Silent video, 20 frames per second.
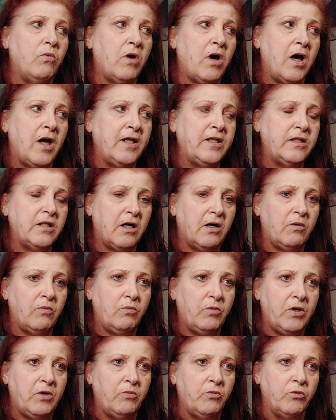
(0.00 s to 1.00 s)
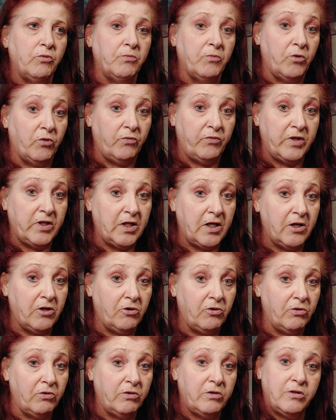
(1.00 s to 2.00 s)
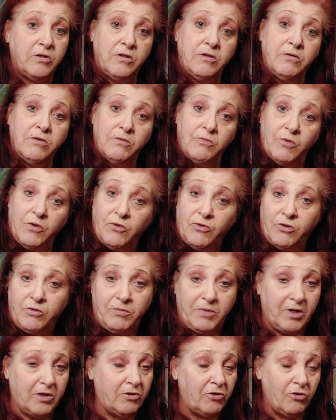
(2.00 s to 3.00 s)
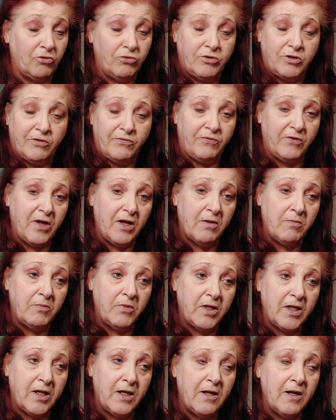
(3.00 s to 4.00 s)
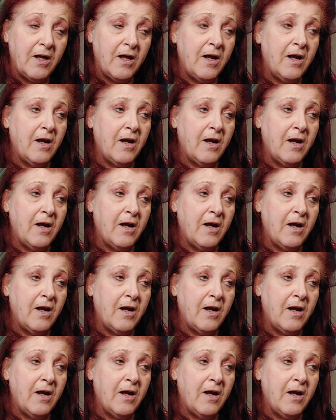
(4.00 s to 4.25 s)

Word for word: I thought we were moving here, we were going to be close to family,